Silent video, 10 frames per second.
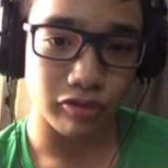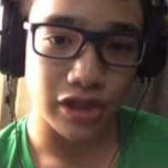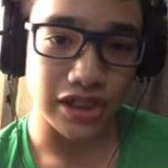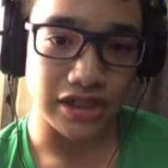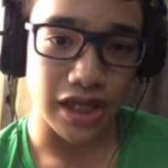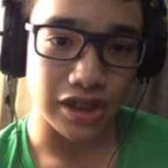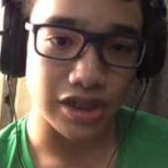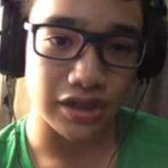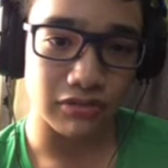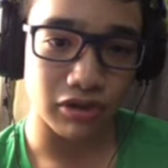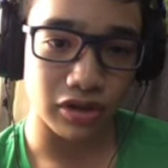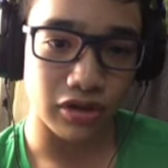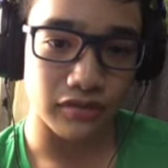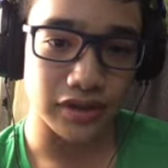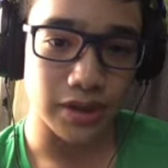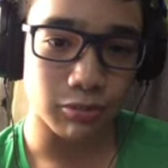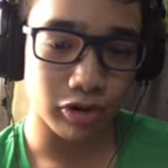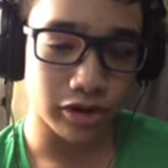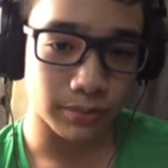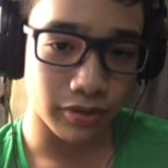is actually recovered in
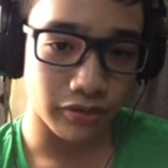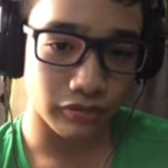Montauban,